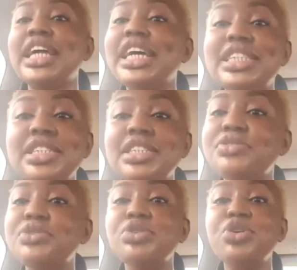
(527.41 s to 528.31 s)
and I didn't
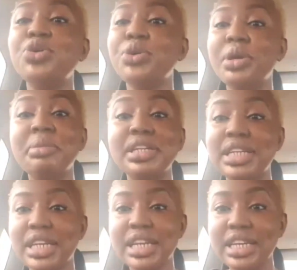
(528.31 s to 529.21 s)
even know
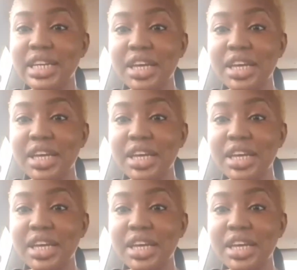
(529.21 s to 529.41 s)
immediately.